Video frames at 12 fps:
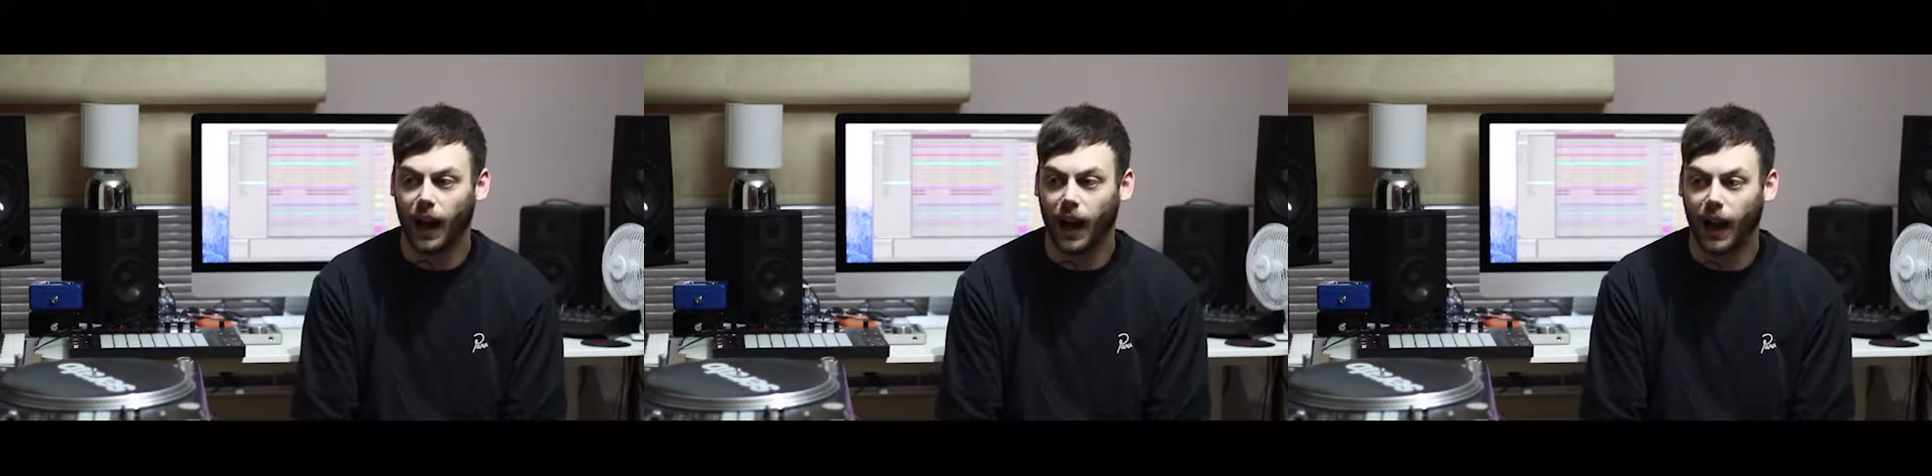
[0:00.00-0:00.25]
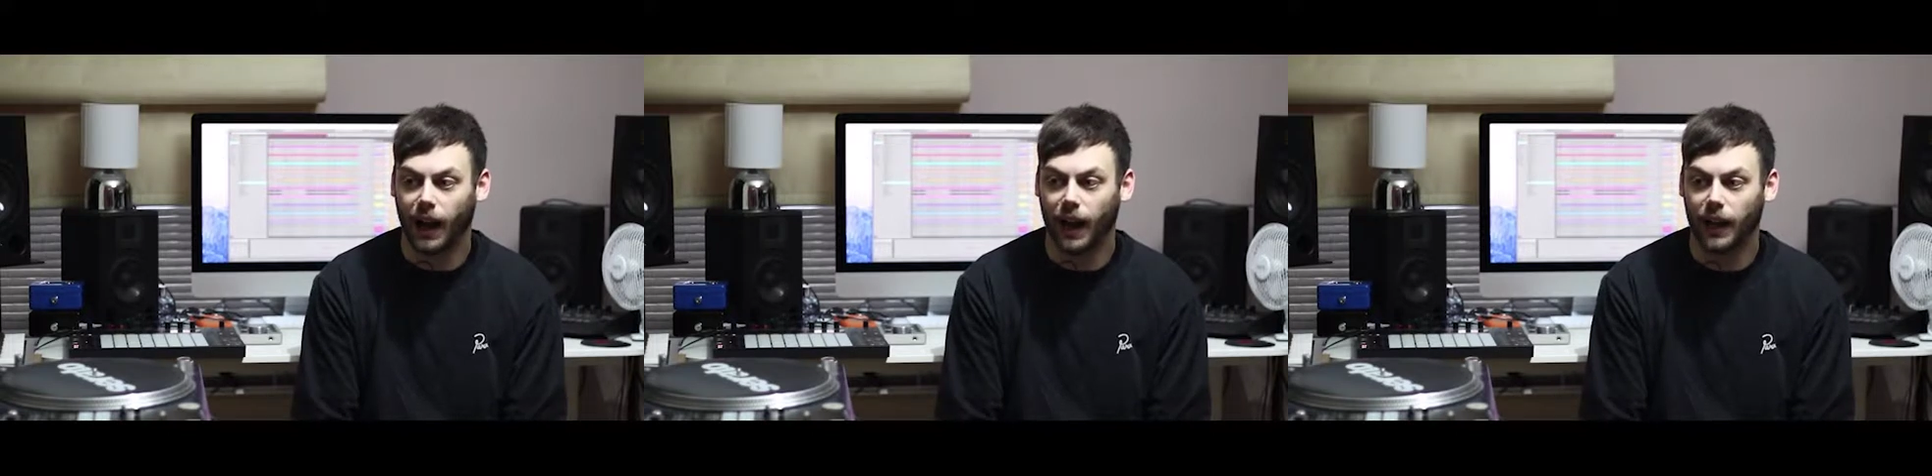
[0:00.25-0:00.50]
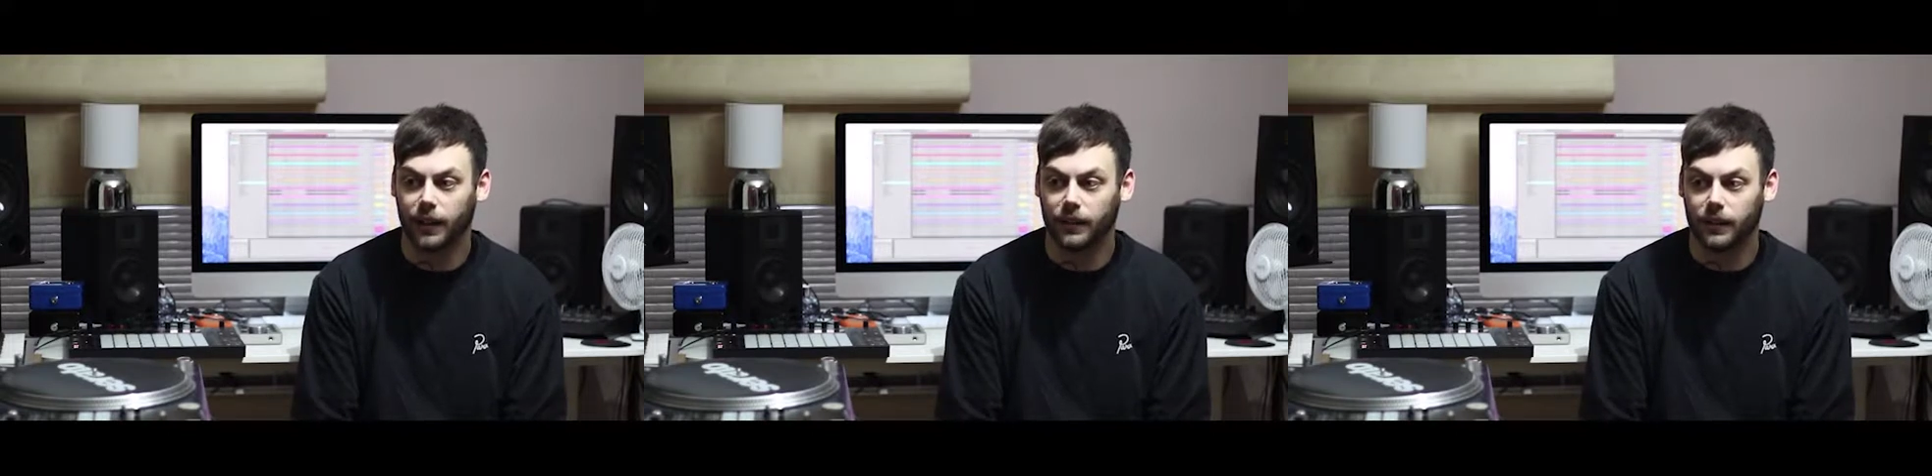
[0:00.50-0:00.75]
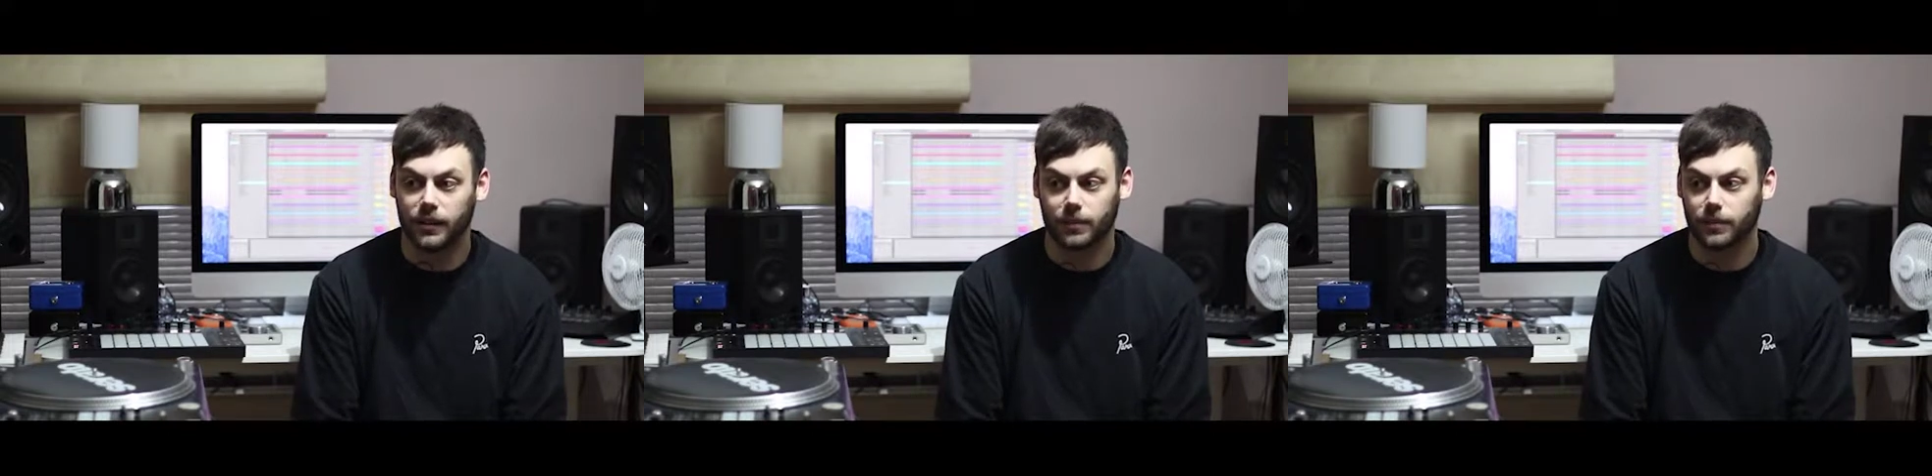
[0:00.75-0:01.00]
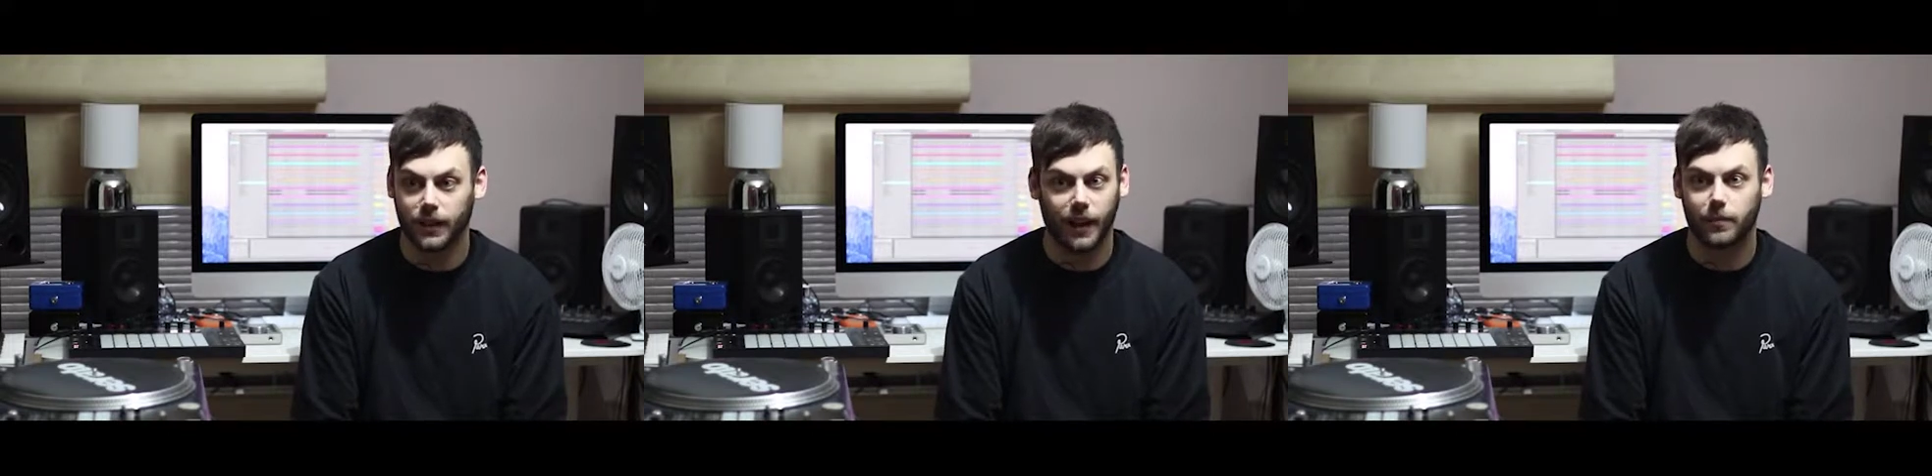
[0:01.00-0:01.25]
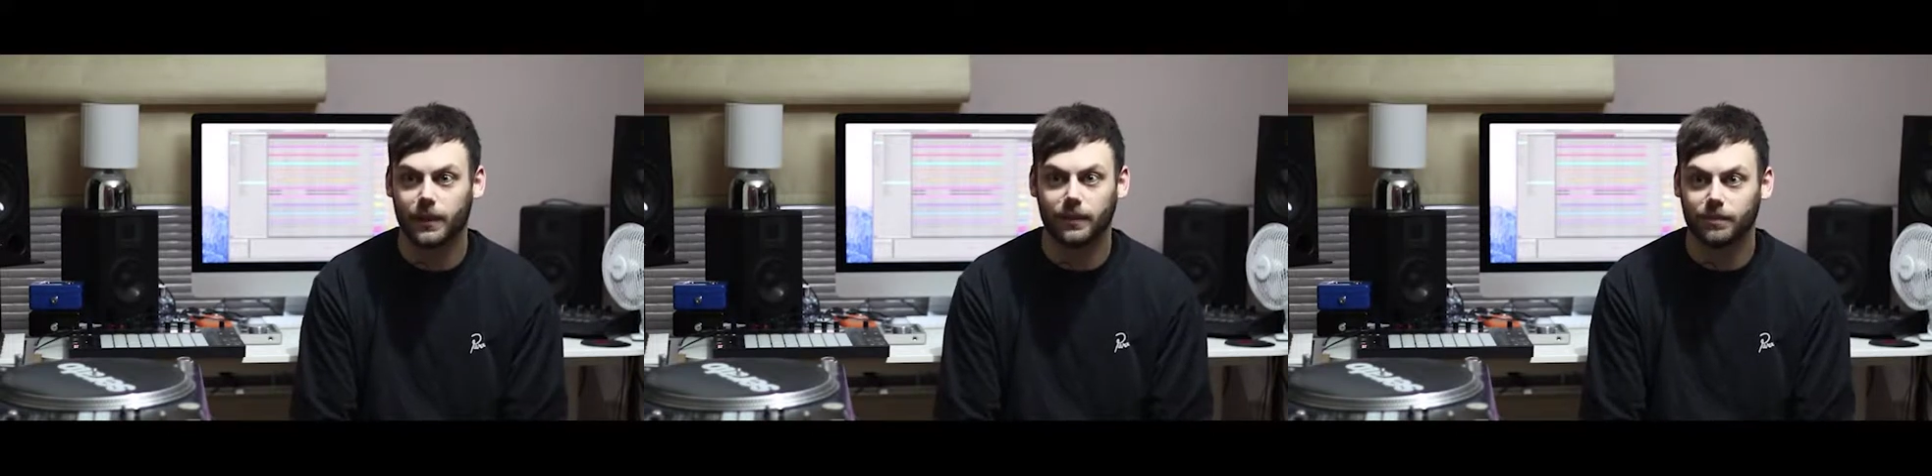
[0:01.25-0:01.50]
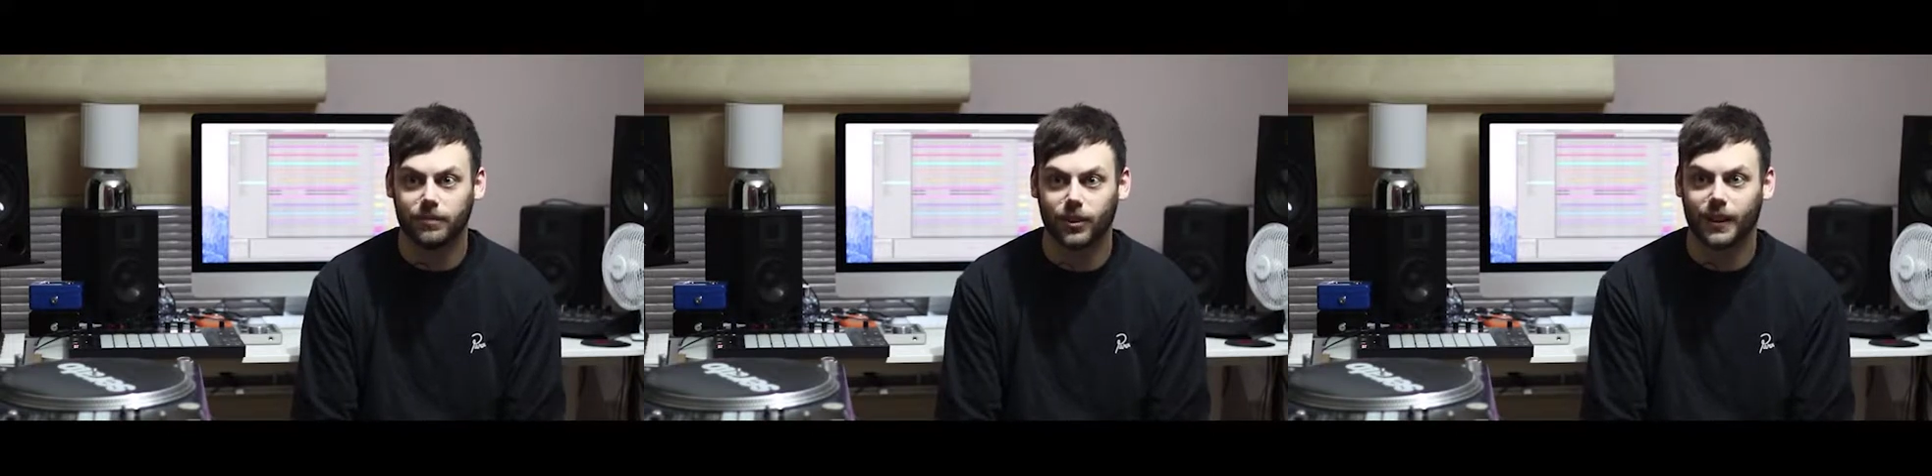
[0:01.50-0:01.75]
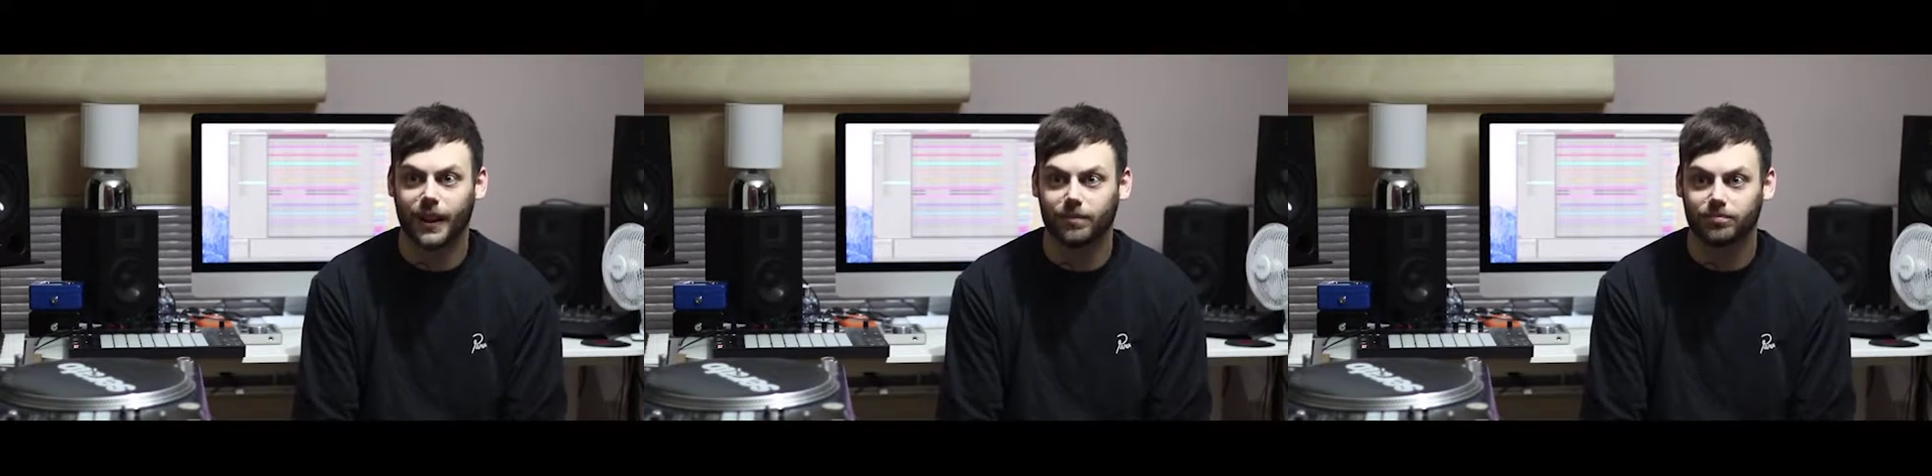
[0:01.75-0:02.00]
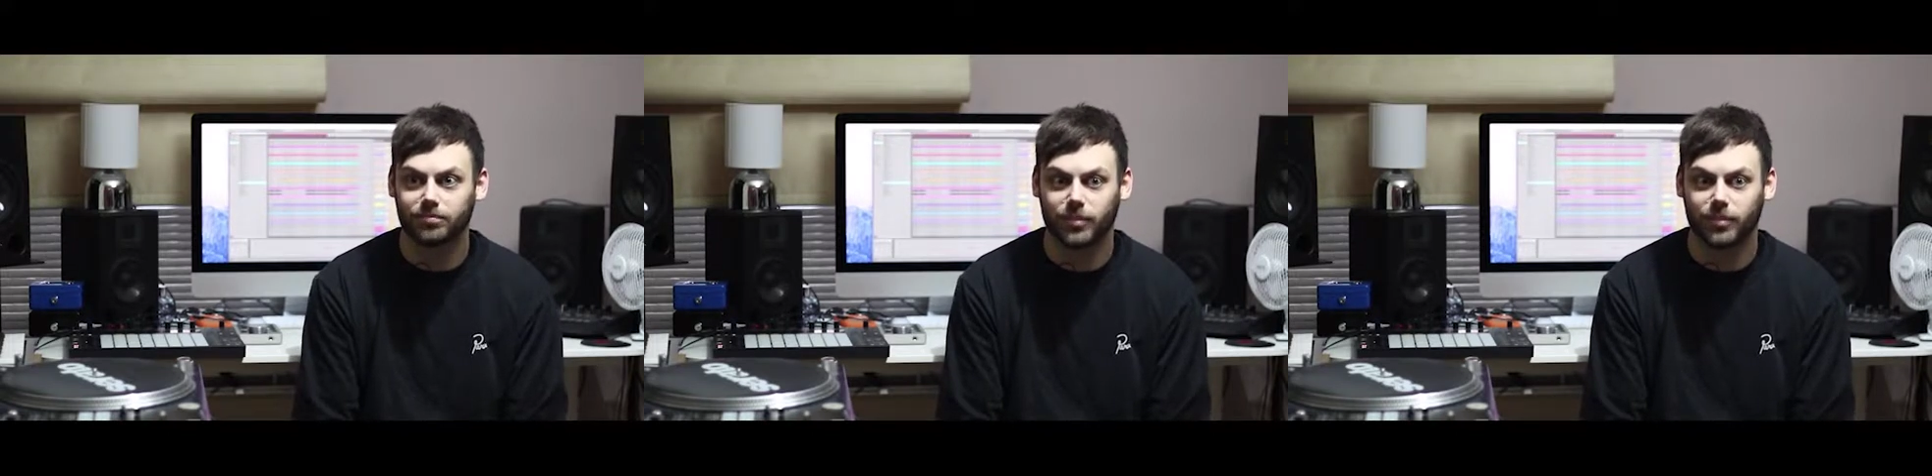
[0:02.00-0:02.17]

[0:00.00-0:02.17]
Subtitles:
And yeah, I've been doing it